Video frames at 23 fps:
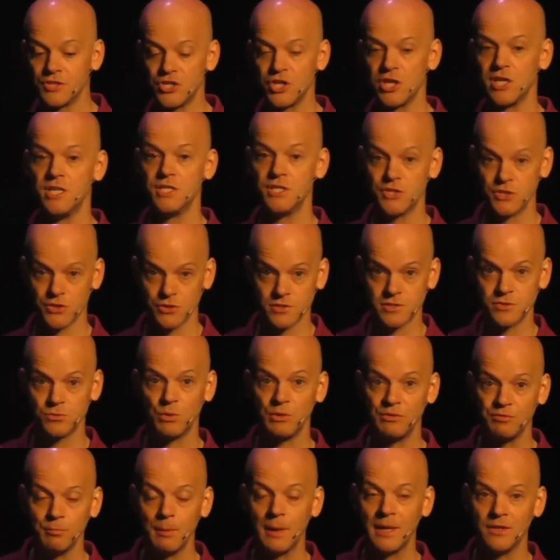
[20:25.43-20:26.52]
changes
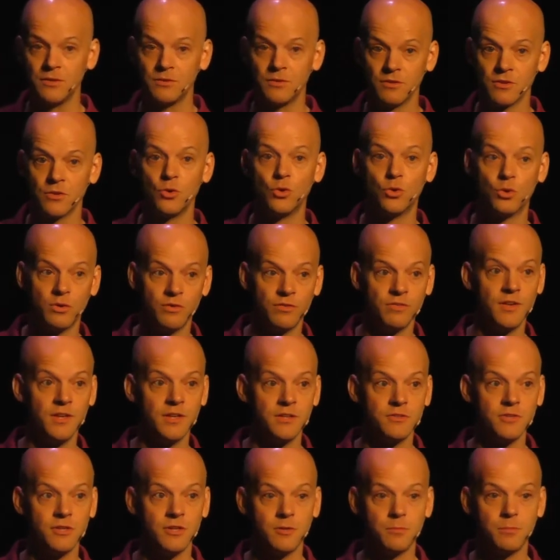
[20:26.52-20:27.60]
we've made to the core of the
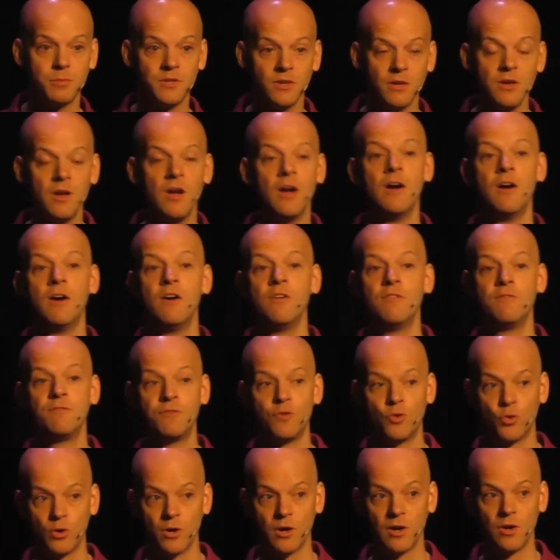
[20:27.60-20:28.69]
interpreter
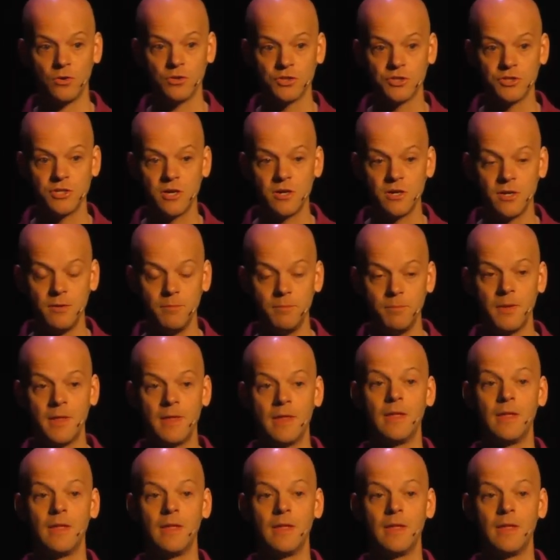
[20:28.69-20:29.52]
for a long time.